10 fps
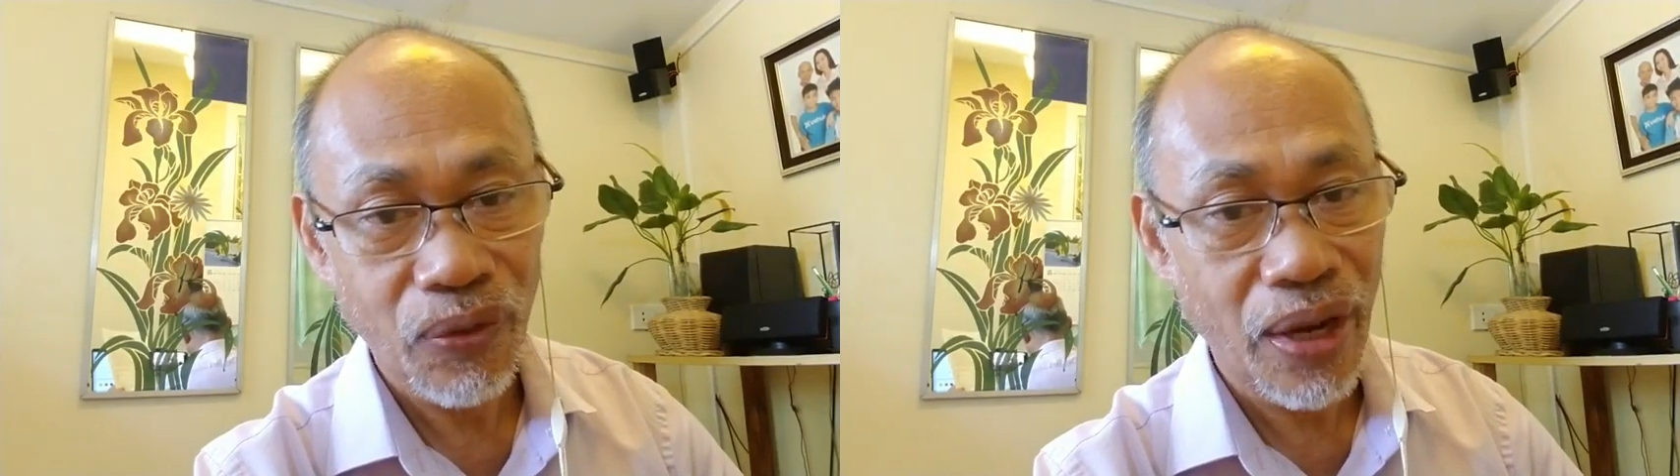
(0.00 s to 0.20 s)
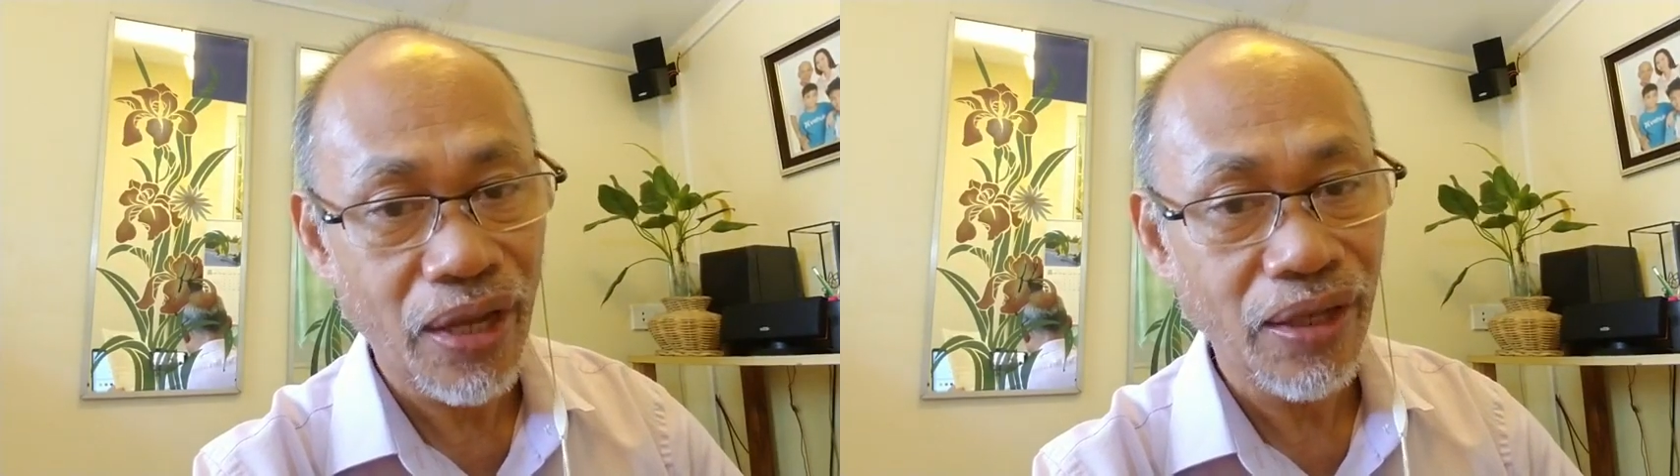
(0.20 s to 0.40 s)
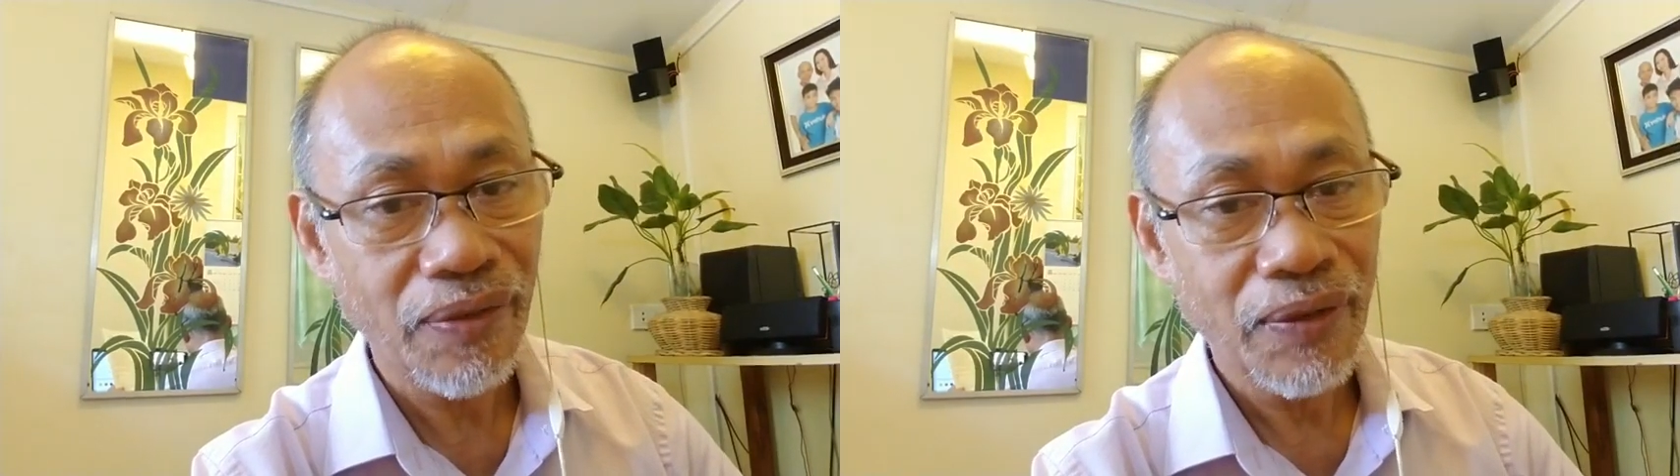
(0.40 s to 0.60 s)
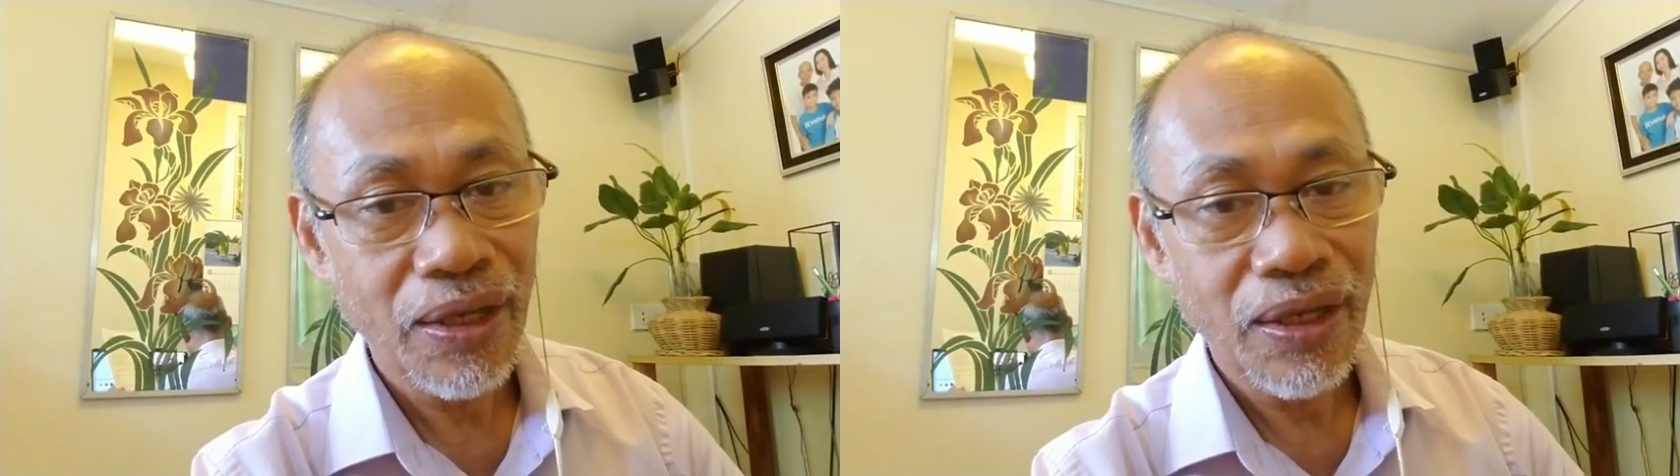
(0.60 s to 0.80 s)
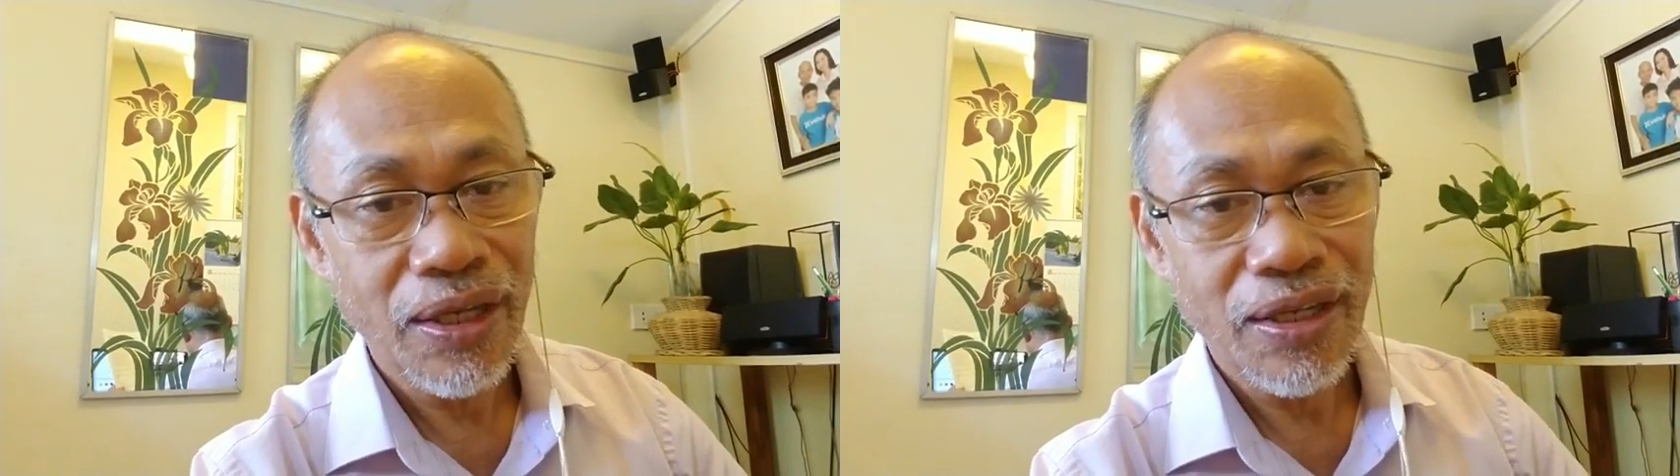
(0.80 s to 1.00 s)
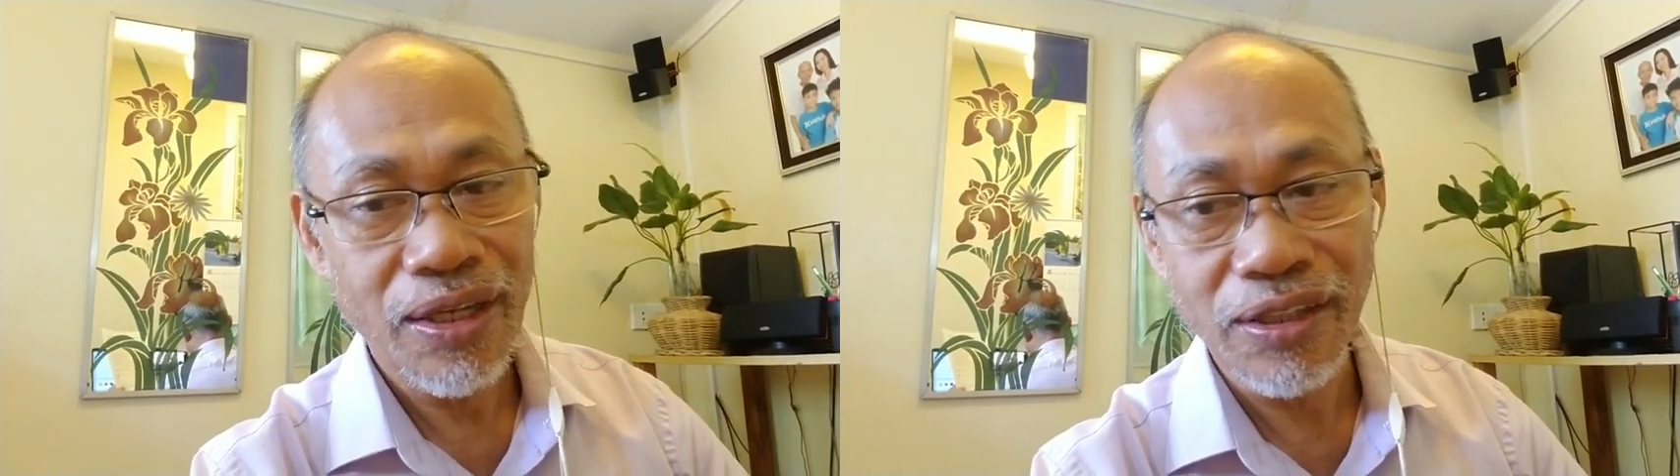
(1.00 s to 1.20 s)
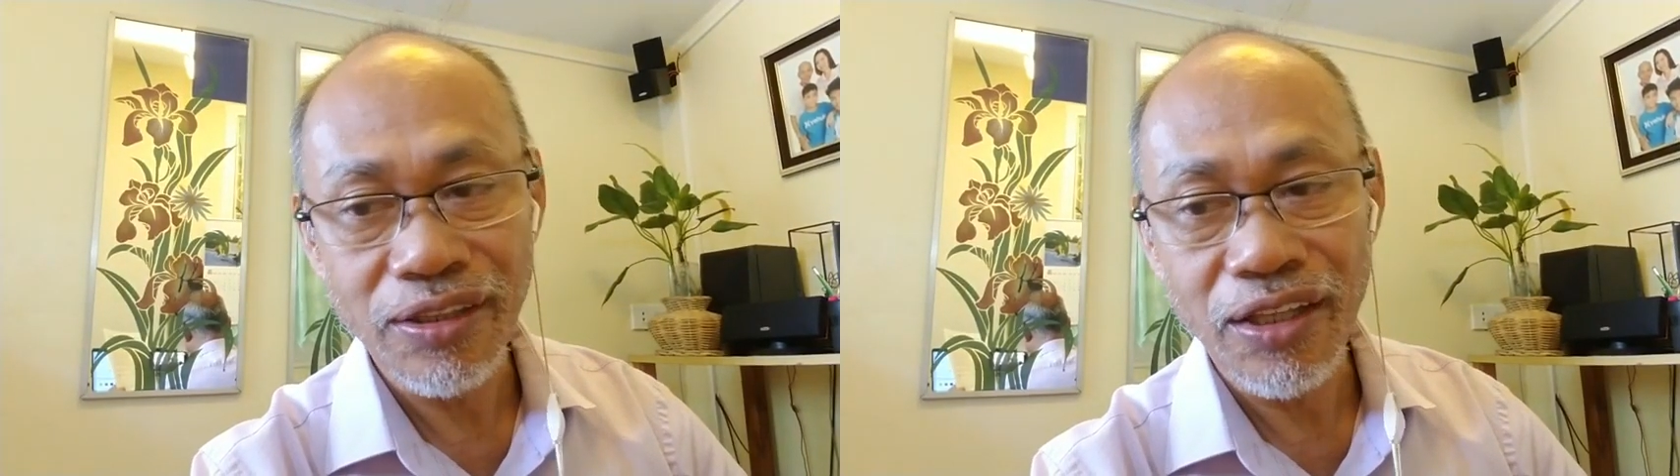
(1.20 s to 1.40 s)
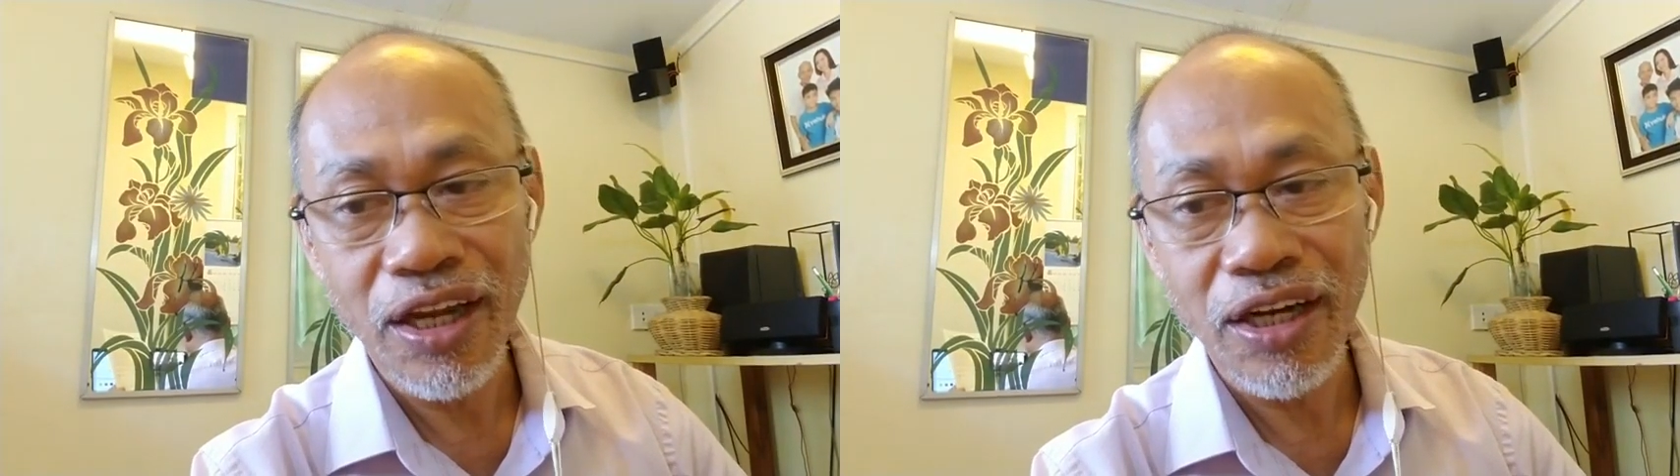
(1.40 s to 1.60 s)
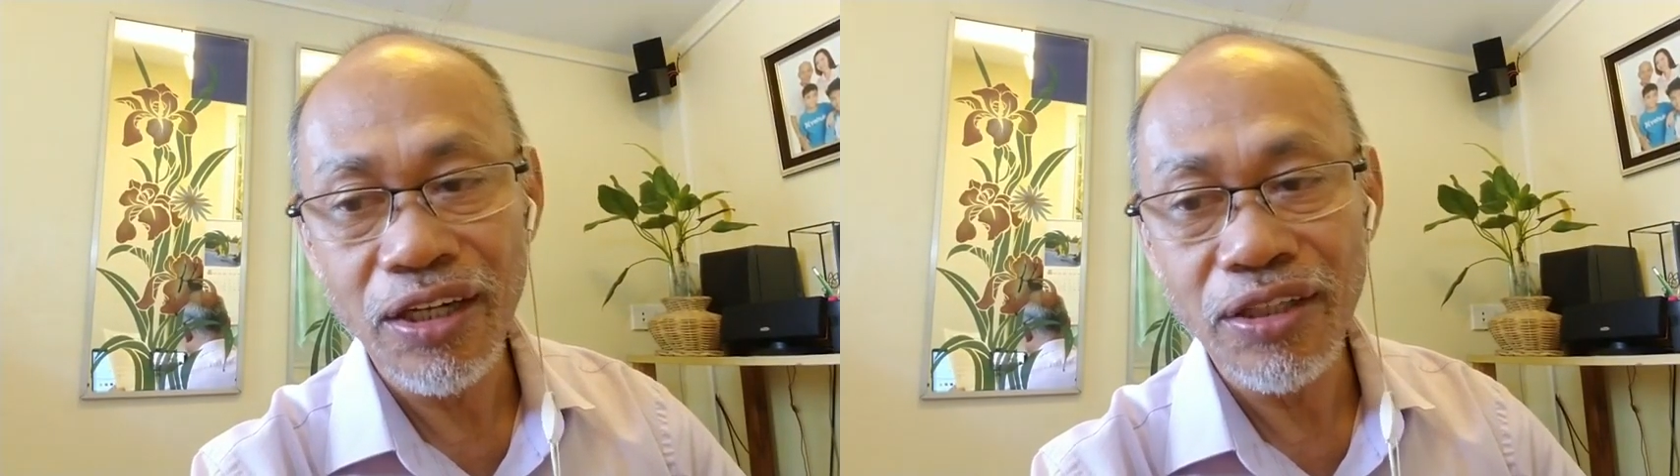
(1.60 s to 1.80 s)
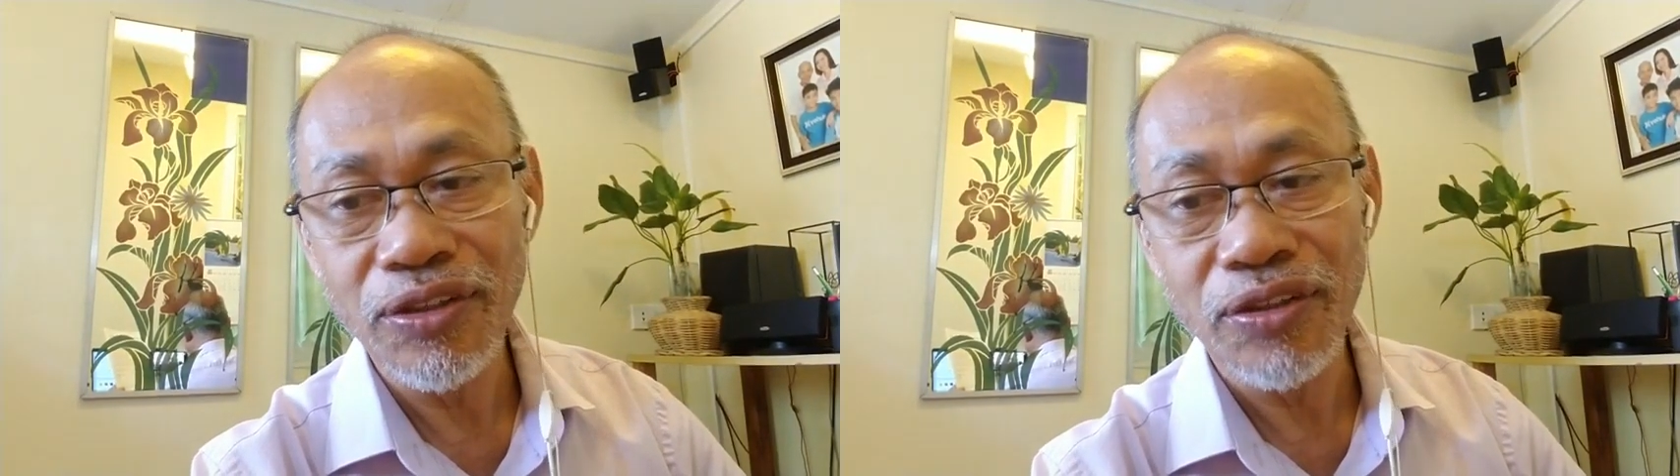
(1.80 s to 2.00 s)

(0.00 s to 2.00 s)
Why? He is there